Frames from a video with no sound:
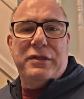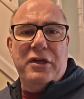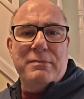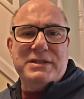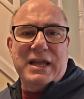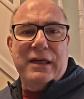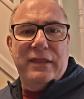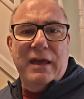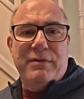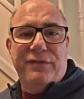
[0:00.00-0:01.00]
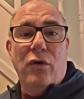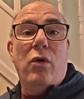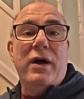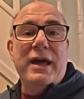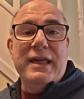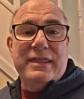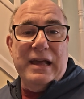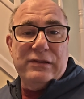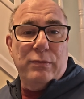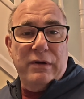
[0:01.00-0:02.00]
thermostat there before,
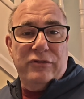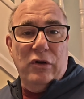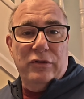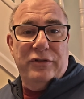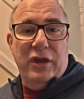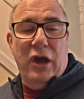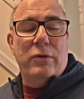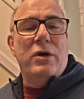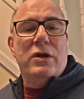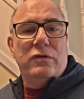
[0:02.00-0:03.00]
that's where it's got to go.